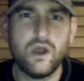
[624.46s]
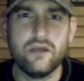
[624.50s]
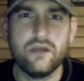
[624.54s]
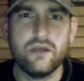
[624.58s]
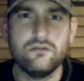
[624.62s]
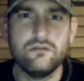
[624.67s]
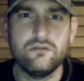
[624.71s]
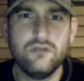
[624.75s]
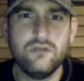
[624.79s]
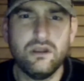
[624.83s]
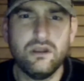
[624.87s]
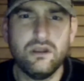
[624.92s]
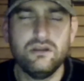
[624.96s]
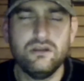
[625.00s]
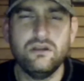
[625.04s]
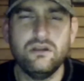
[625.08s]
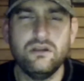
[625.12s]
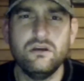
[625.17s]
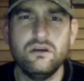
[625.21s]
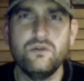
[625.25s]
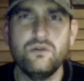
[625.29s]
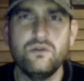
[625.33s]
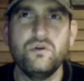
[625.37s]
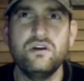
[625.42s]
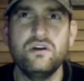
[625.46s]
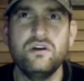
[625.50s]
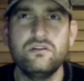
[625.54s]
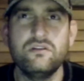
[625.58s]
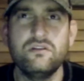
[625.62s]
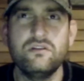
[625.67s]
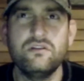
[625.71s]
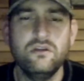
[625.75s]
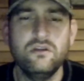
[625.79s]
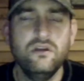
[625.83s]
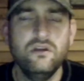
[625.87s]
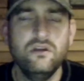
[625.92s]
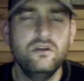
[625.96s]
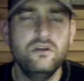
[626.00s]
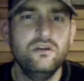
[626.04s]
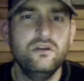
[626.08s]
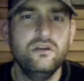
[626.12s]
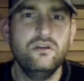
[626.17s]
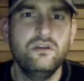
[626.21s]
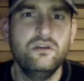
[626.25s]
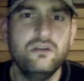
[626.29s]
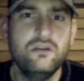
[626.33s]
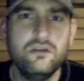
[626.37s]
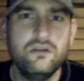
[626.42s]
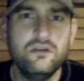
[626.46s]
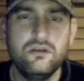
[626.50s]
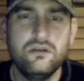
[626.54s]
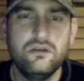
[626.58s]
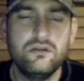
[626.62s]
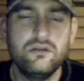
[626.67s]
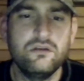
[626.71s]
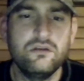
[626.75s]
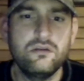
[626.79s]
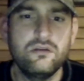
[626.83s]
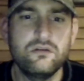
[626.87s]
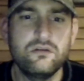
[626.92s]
And you know what? So many coaches out there that would